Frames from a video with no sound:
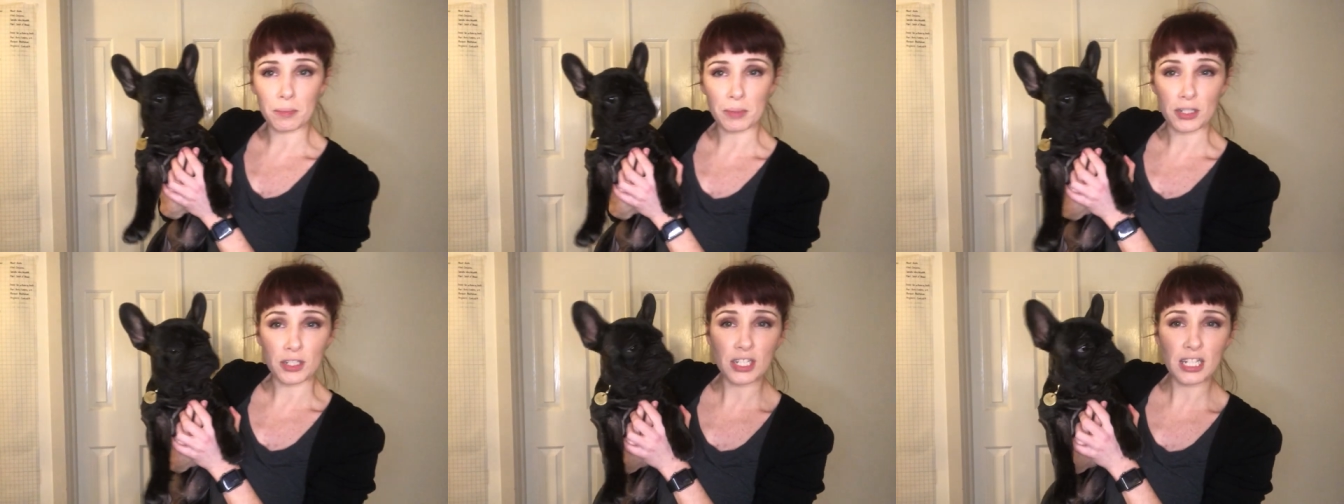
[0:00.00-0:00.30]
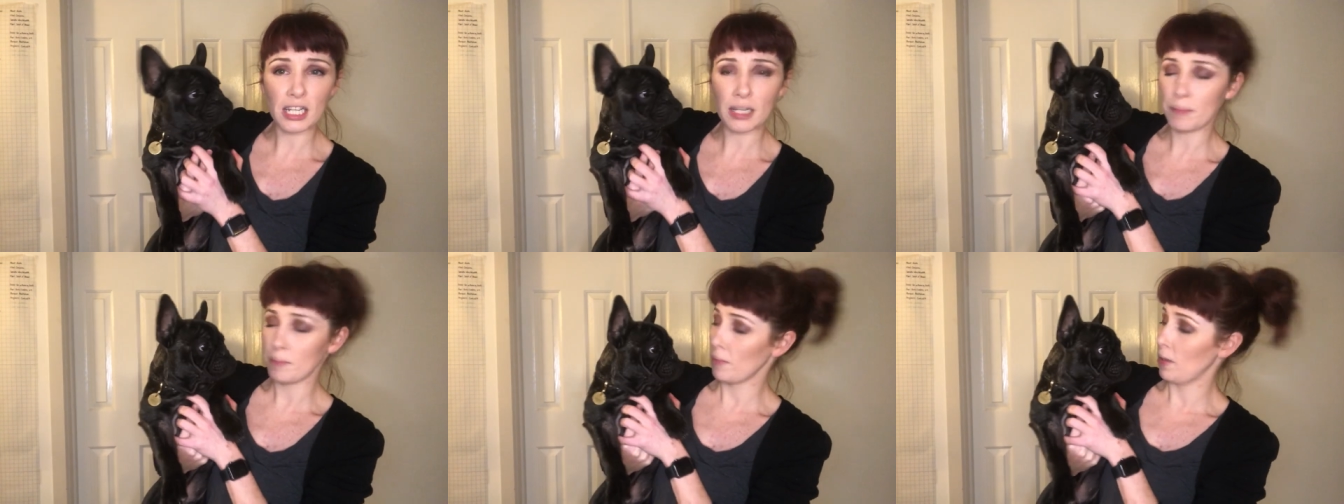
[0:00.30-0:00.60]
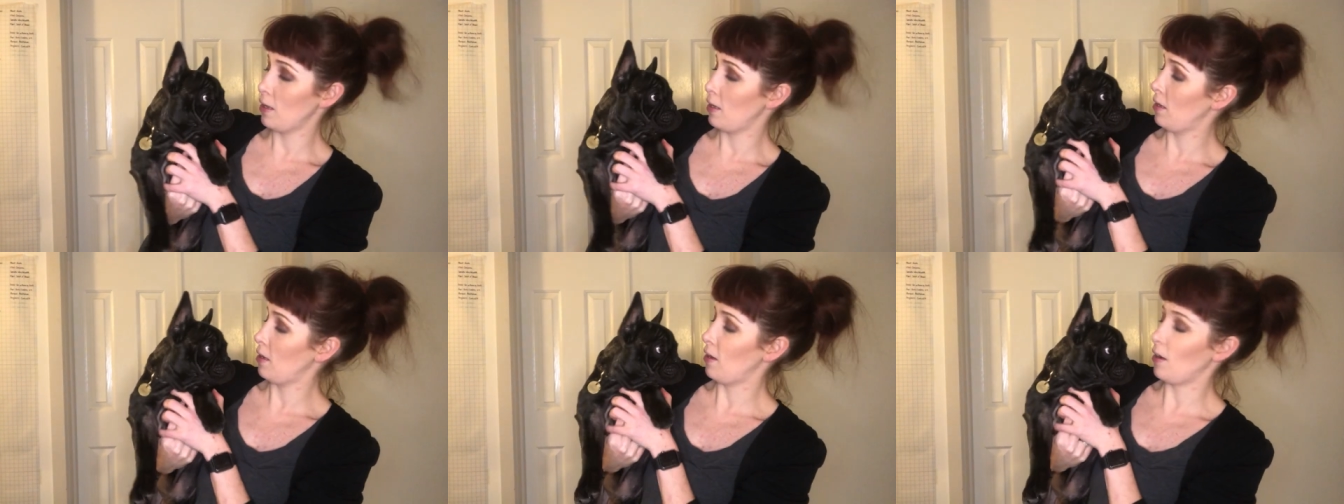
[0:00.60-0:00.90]
Monty.
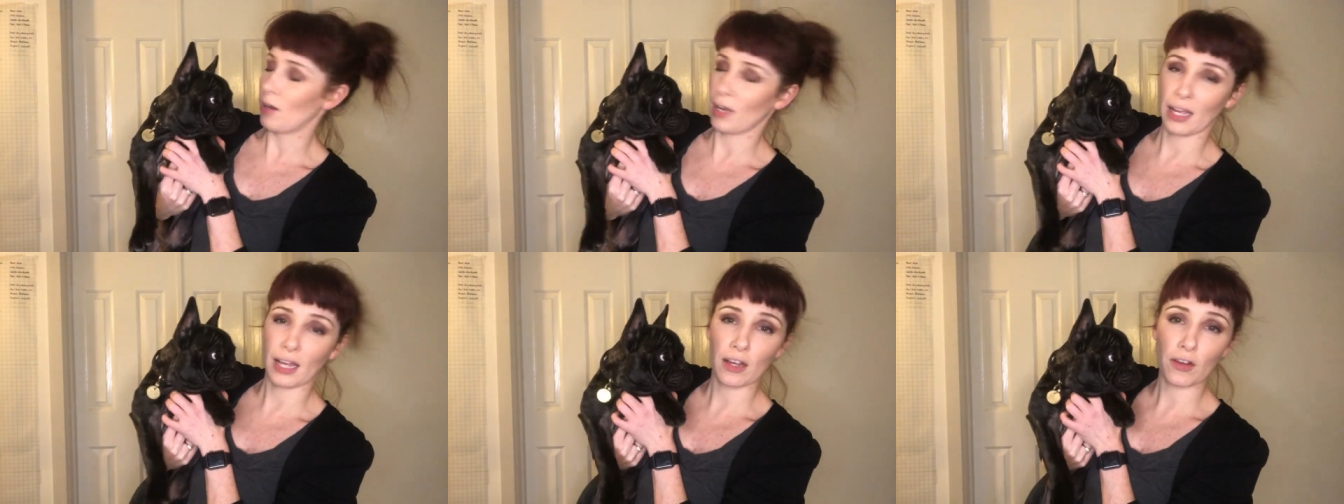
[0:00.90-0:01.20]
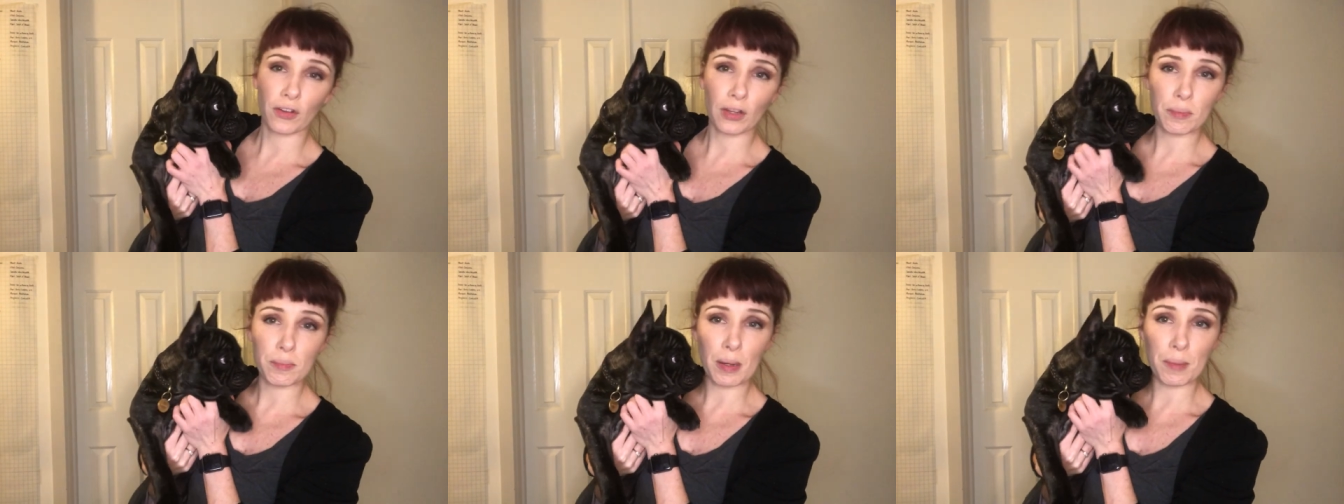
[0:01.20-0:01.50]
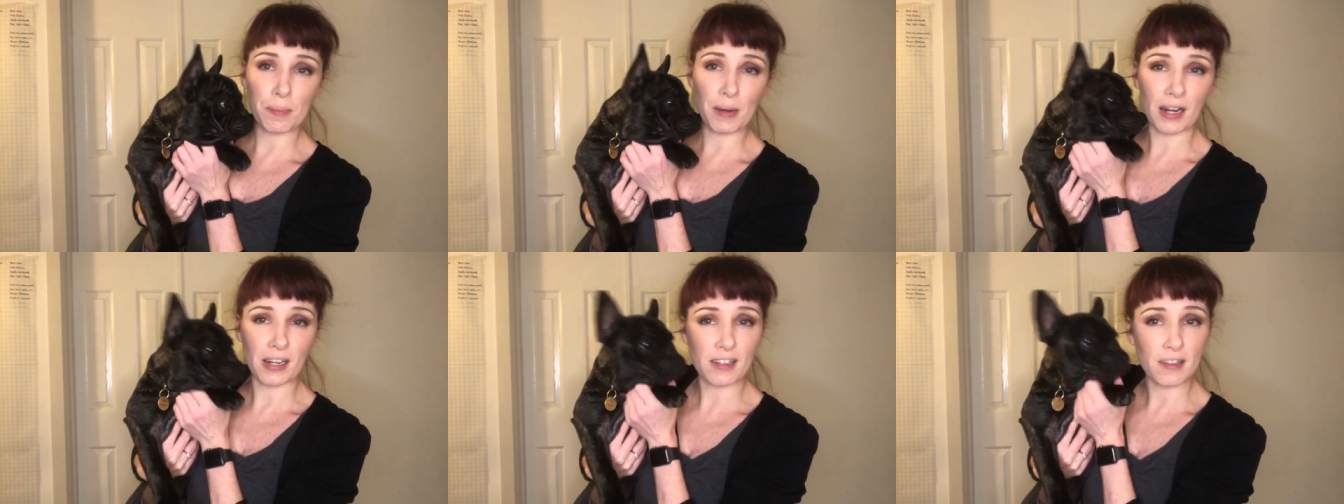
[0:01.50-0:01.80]
I call him my
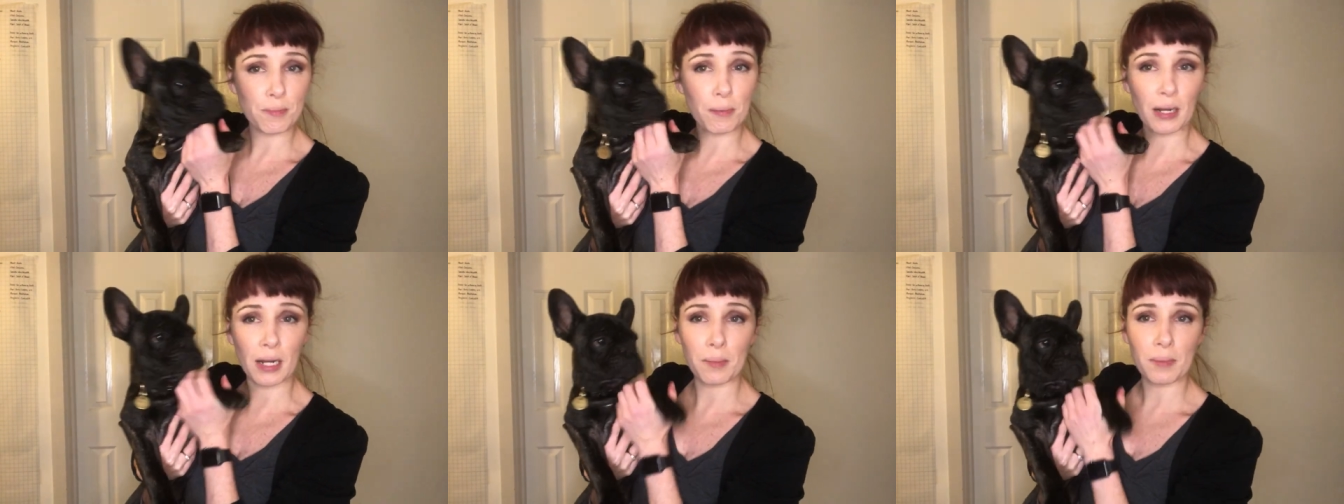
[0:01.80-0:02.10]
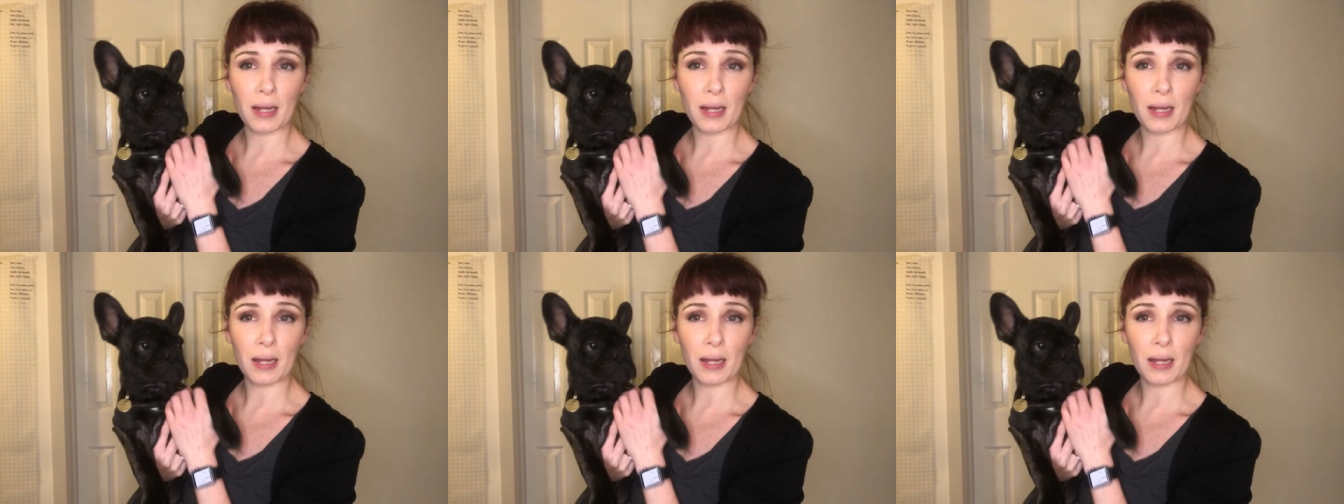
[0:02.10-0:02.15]
practice buddy,